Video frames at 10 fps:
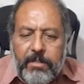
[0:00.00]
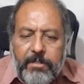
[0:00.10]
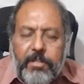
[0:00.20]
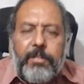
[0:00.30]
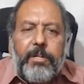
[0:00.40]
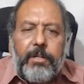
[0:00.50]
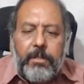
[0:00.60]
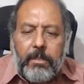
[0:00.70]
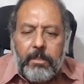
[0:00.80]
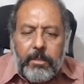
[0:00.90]
treated
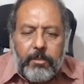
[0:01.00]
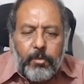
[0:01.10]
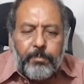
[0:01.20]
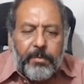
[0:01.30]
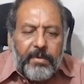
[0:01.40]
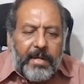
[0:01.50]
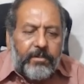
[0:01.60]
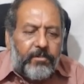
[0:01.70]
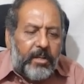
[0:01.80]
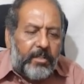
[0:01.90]
to
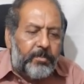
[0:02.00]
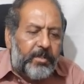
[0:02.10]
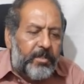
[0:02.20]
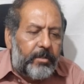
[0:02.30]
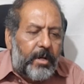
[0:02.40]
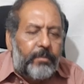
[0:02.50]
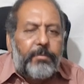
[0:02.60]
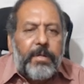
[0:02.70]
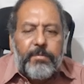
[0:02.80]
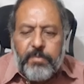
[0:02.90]
prevent transmission of
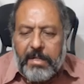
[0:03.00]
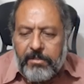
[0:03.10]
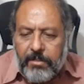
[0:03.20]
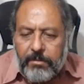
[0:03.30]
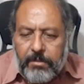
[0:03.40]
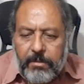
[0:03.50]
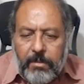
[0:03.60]
infections.